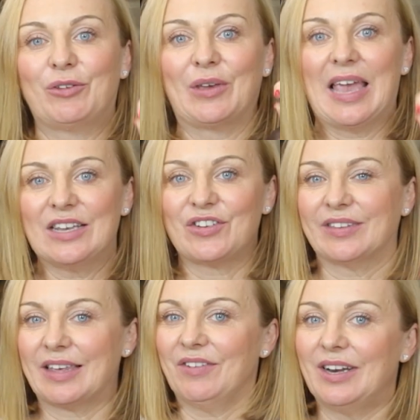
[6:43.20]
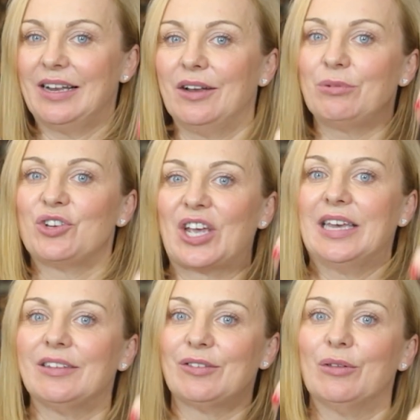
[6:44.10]
So again, just give it a little
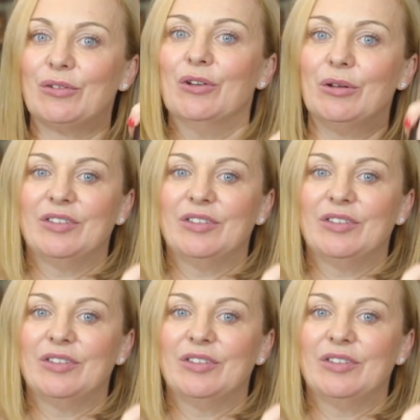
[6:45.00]
shake so there's no